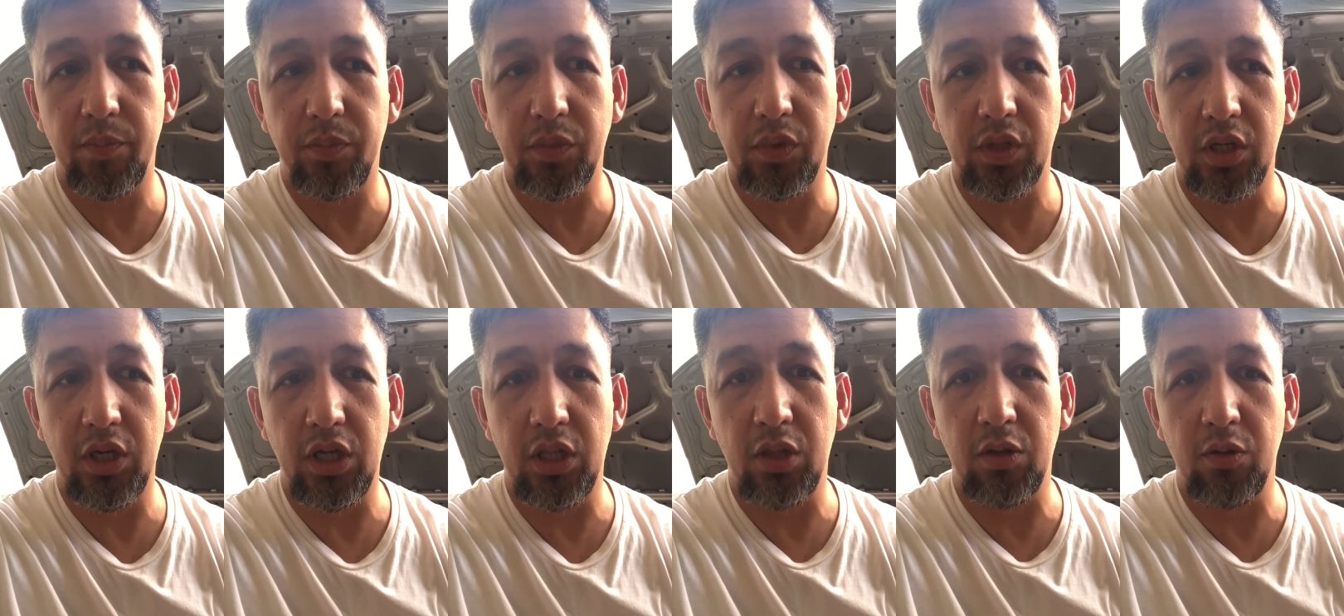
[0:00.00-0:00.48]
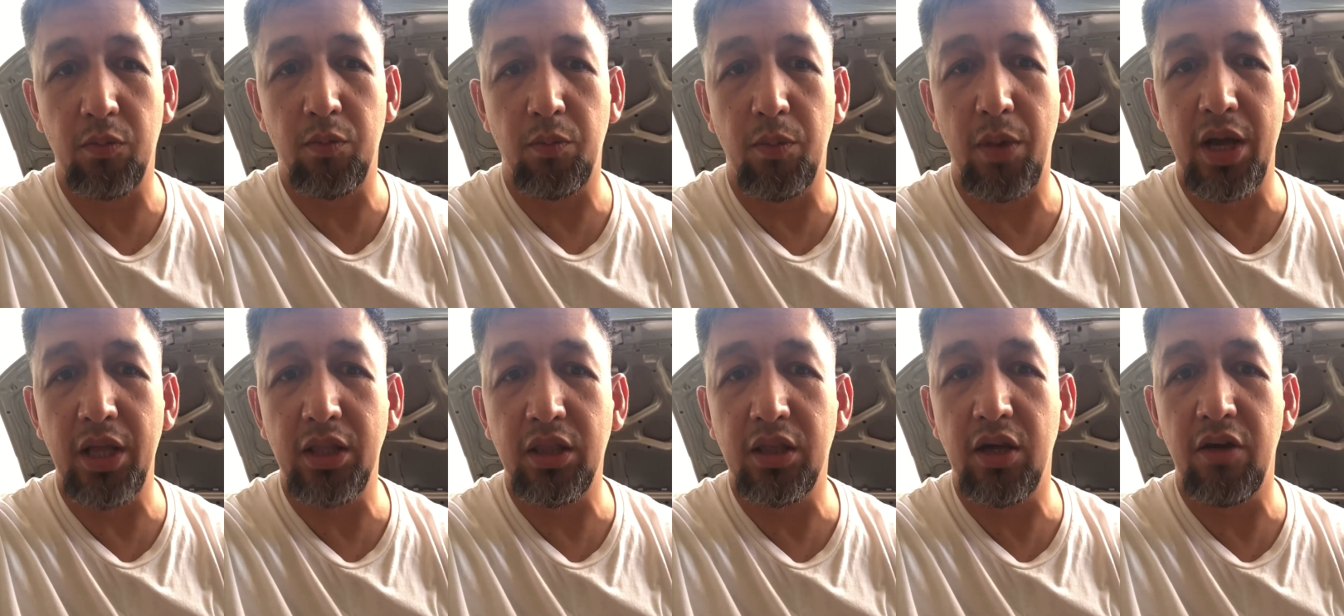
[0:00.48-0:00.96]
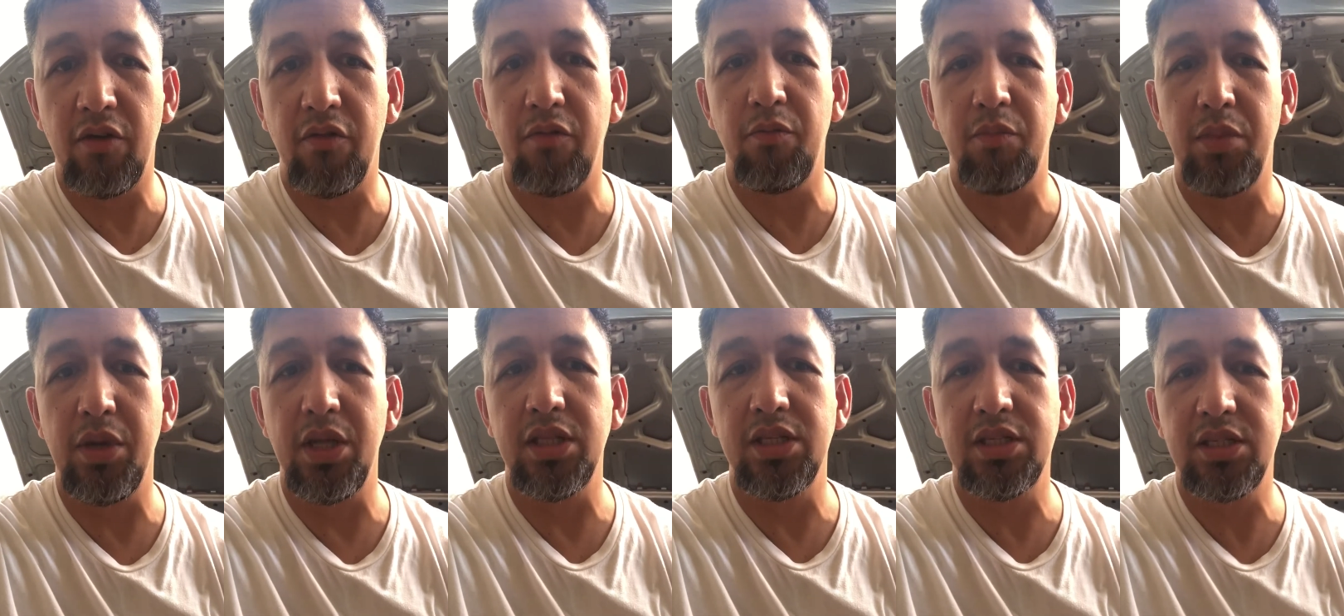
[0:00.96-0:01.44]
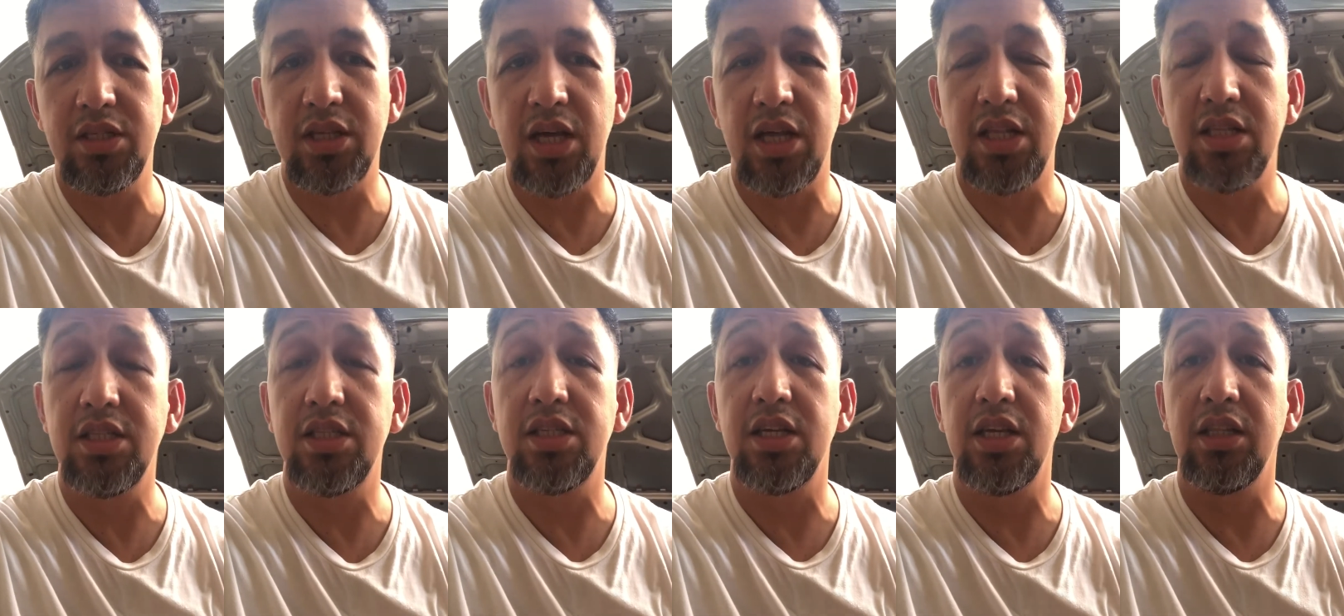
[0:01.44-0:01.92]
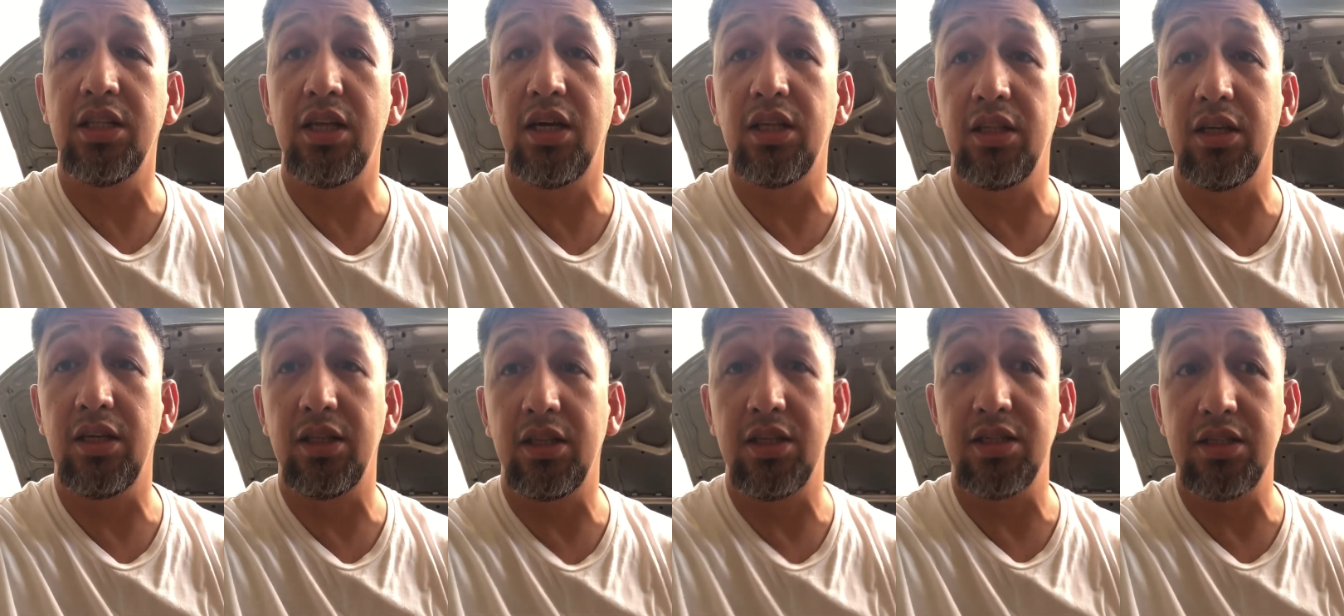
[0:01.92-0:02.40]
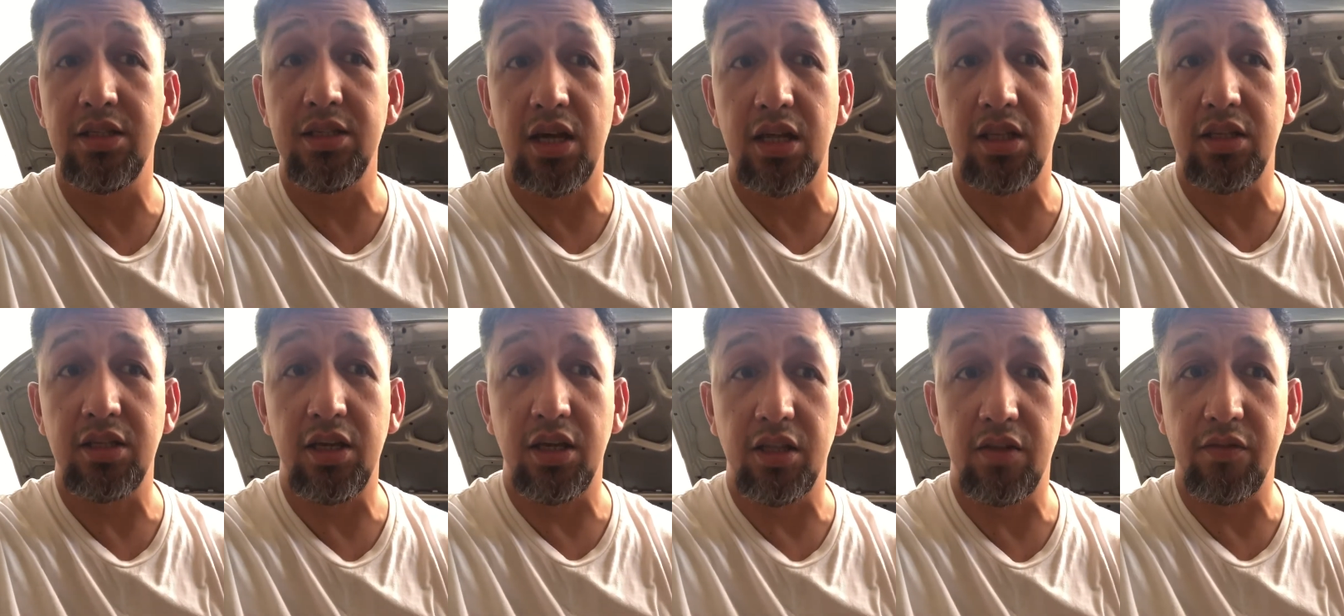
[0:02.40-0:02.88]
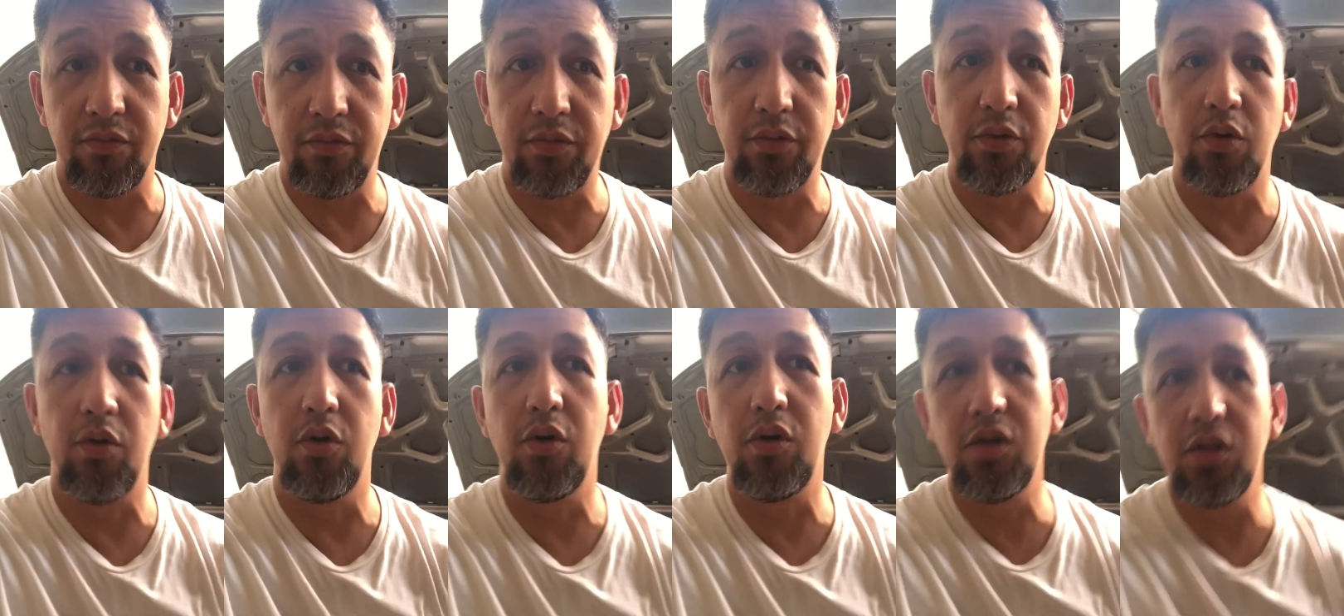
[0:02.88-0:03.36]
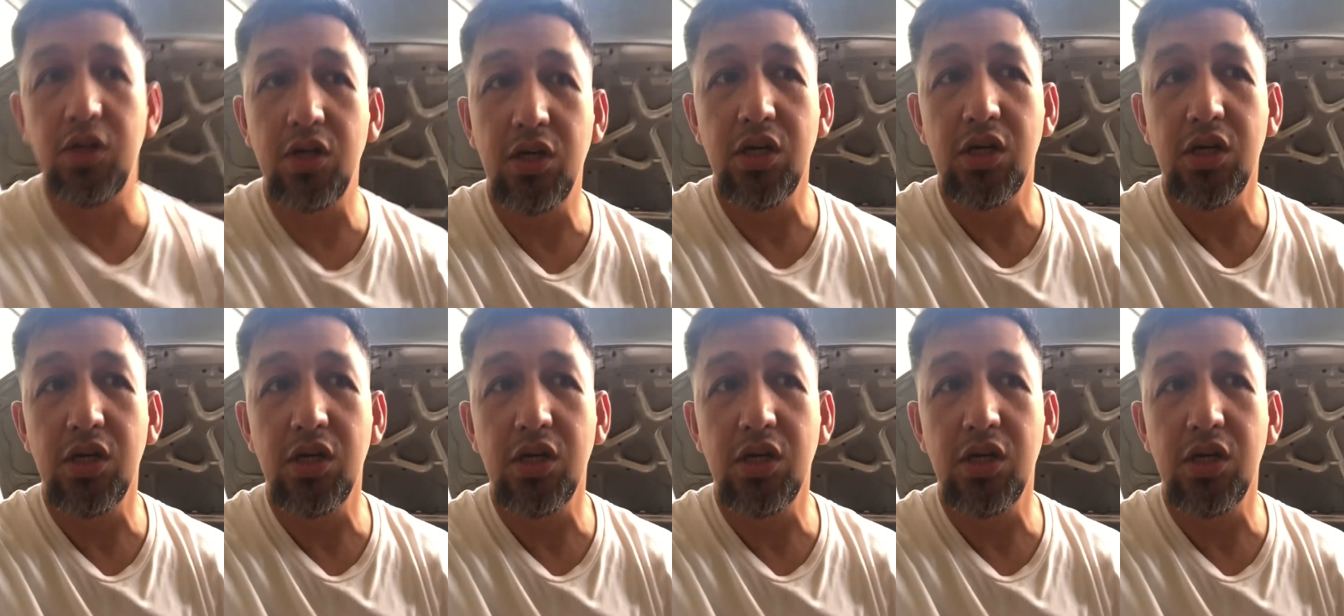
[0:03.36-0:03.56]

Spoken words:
it might have been sensing that it is not yet full,